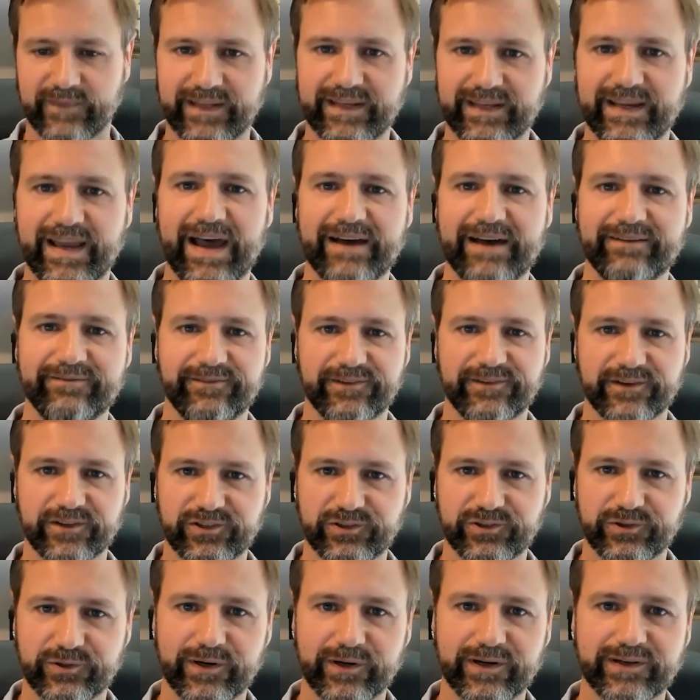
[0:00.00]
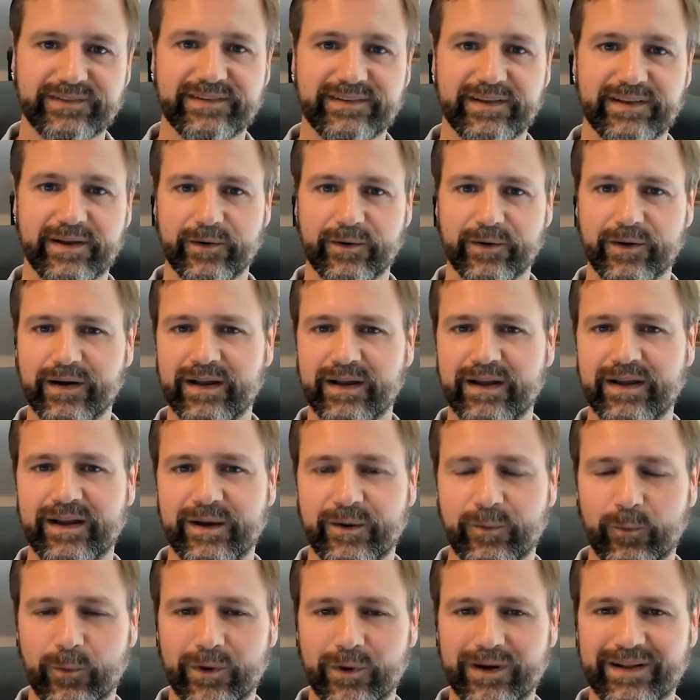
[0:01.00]
Yeah, for sure. So
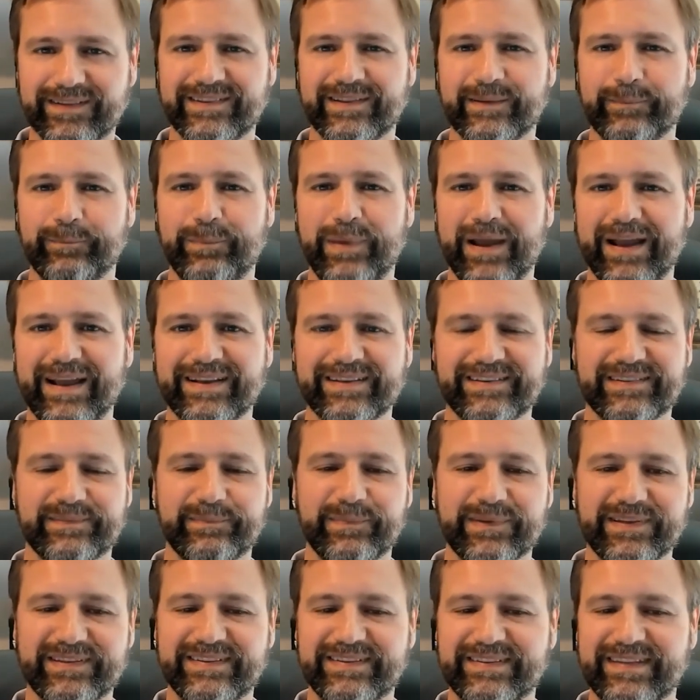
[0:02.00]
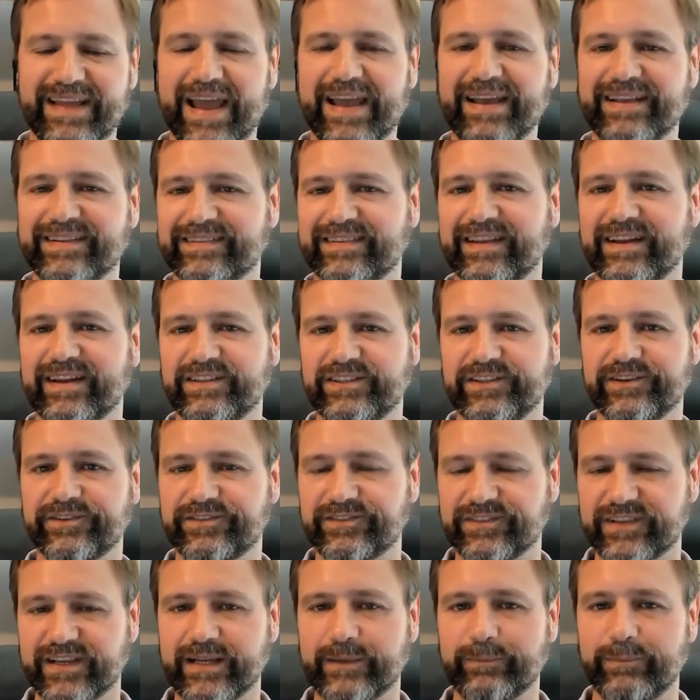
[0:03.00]
what is the biggest mistakes that you've
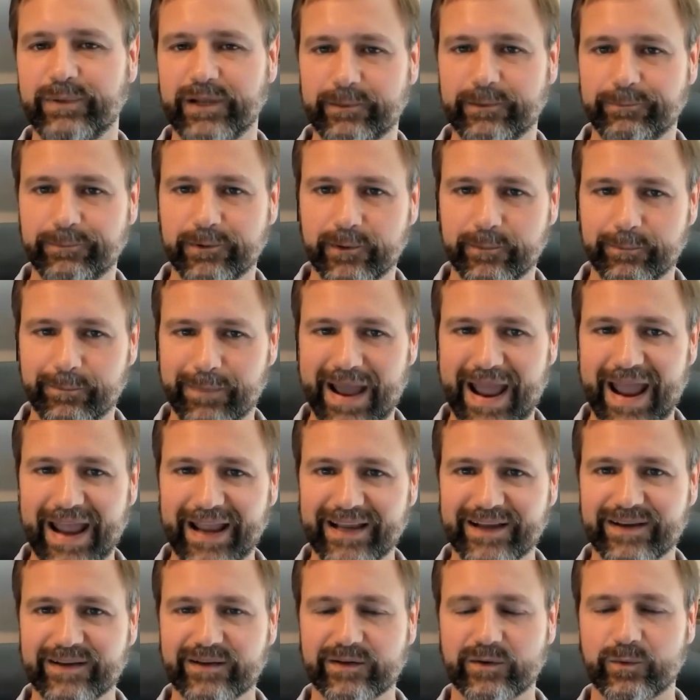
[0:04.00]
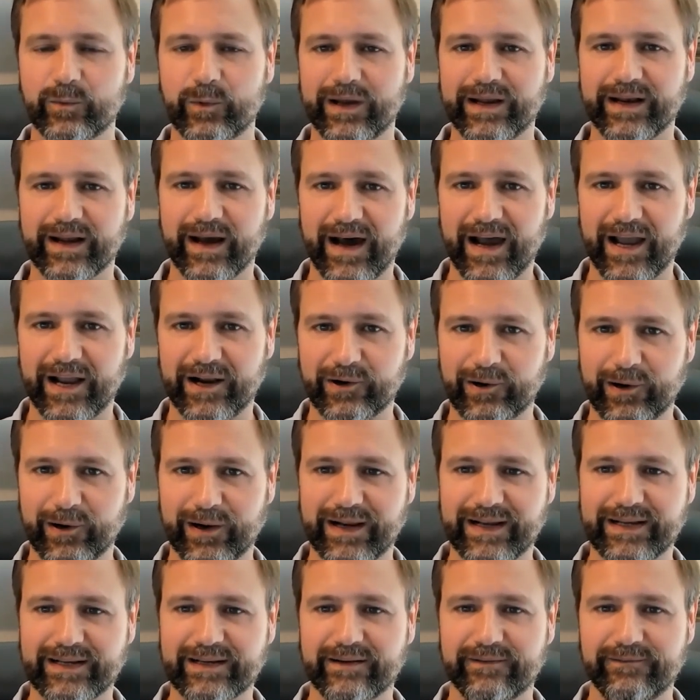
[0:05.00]
seen people make when
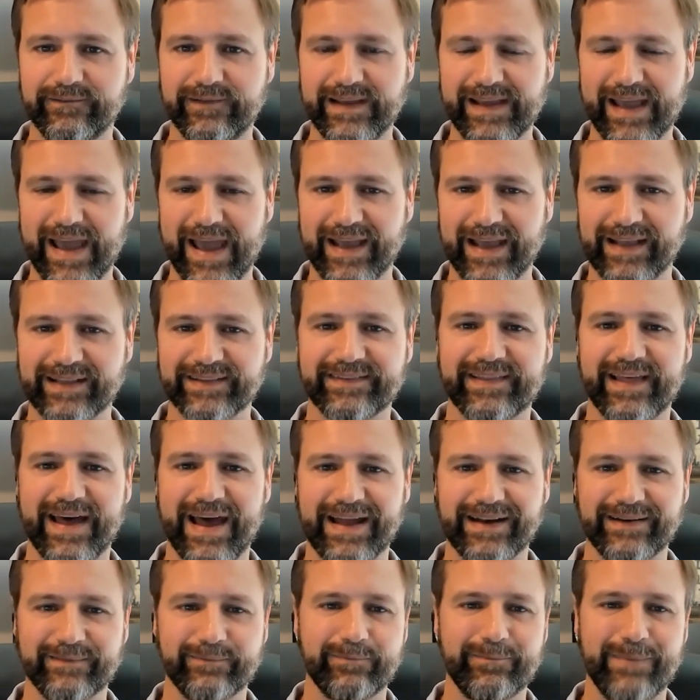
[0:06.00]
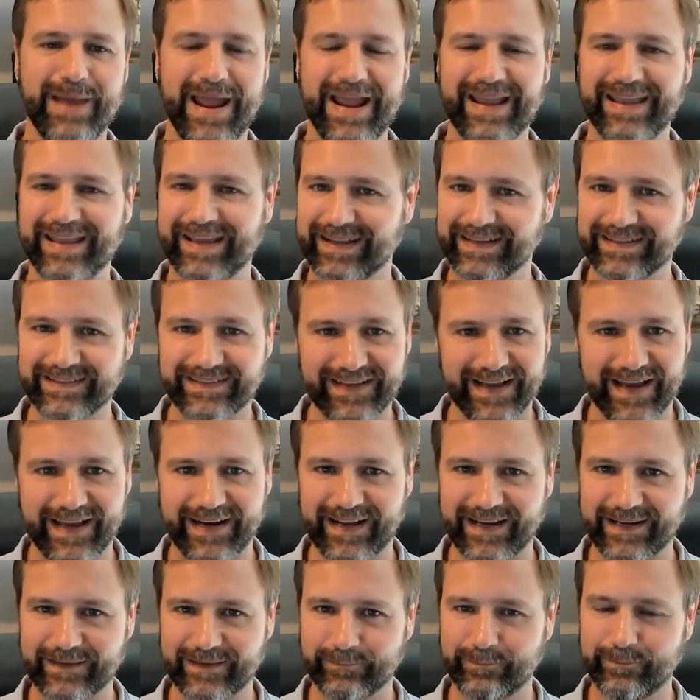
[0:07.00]
hiring V As that make it
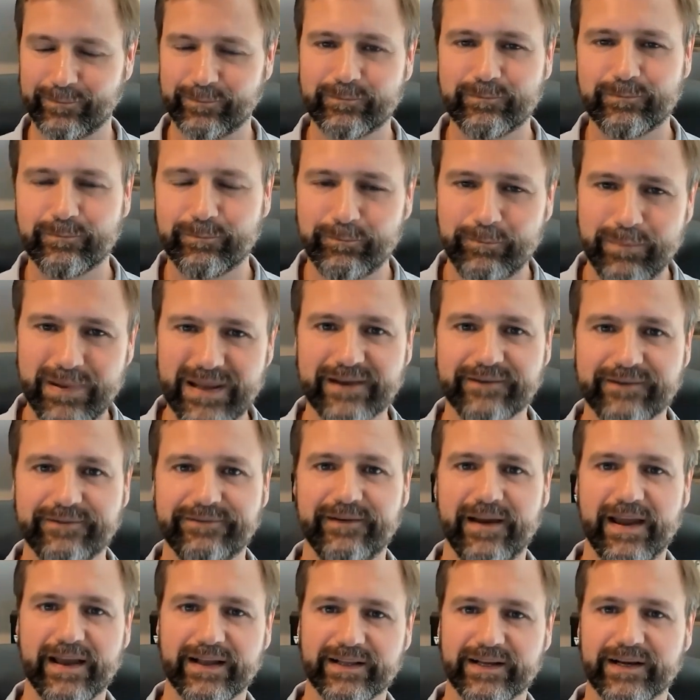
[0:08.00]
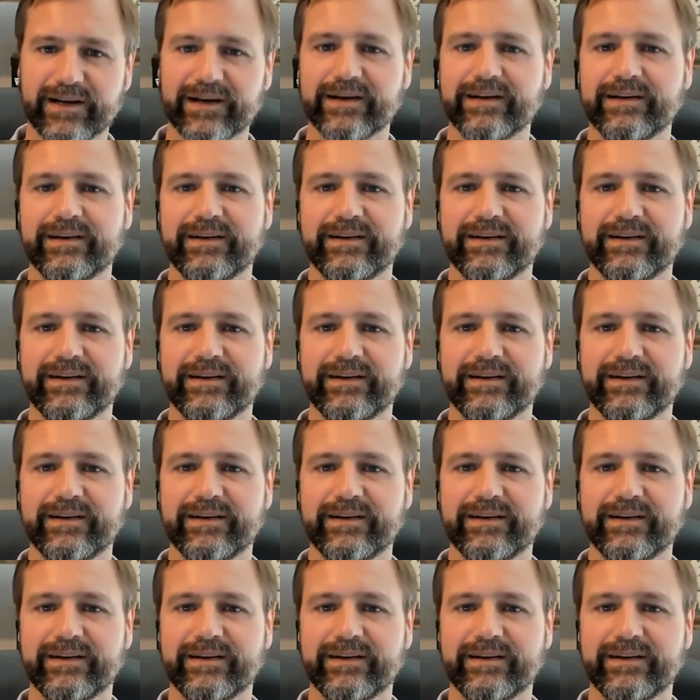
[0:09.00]
kind of be a failure?